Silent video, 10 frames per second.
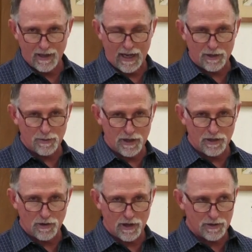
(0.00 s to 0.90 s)
hatred in
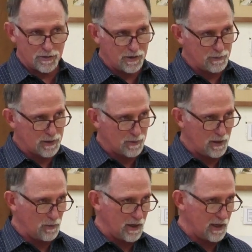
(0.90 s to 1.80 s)
your heart toward them as
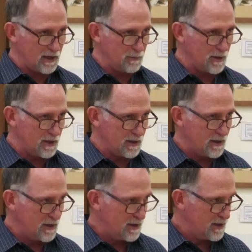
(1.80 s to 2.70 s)
well, wanting them
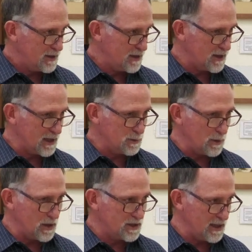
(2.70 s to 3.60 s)
to
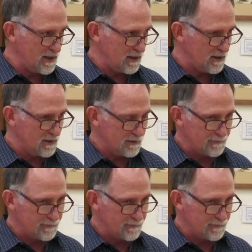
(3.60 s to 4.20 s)
experience ill.